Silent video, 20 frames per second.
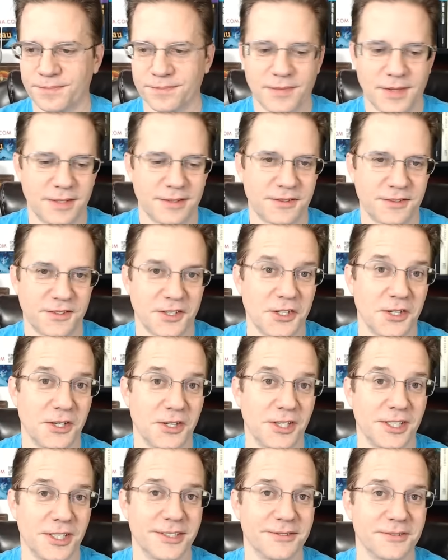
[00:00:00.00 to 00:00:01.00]
So
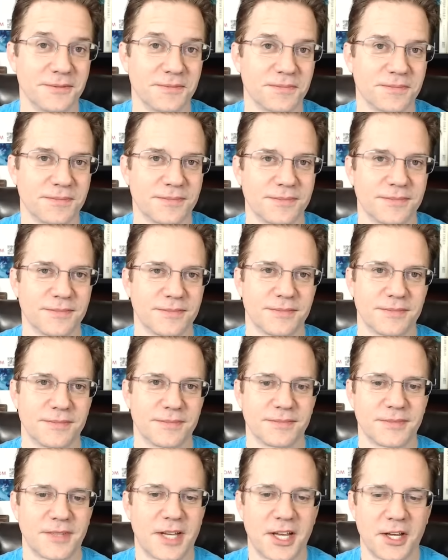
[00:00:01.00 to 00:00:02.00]
uh,
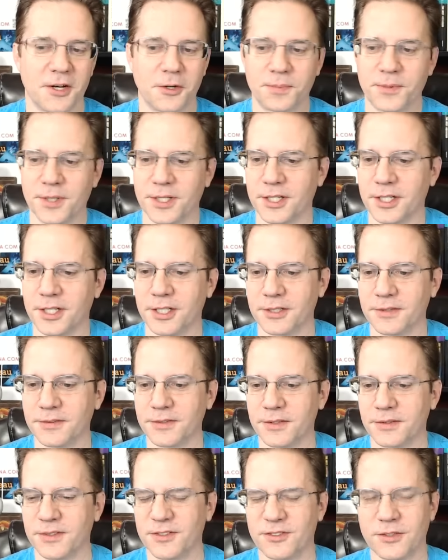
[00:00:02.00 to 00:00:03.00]
I hope that uh,
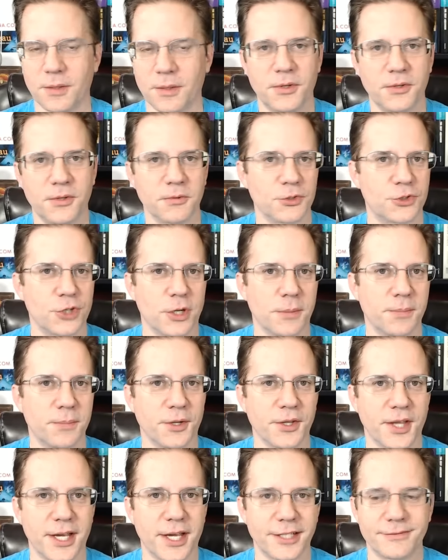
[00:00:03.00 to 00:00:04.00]
some of you will jump
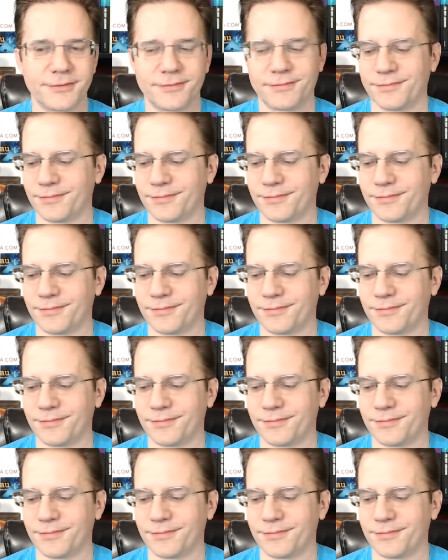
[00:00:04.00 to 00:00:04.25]
on that.